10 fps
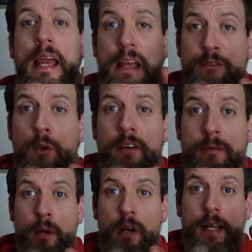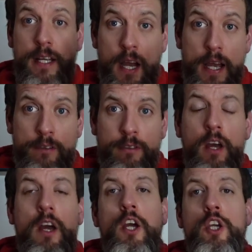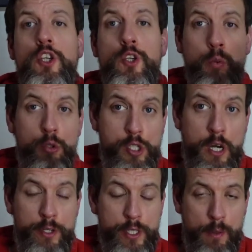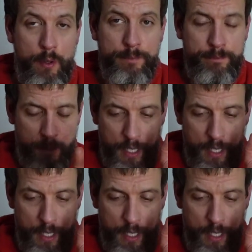If you a bottle like I have, you will cherish that one.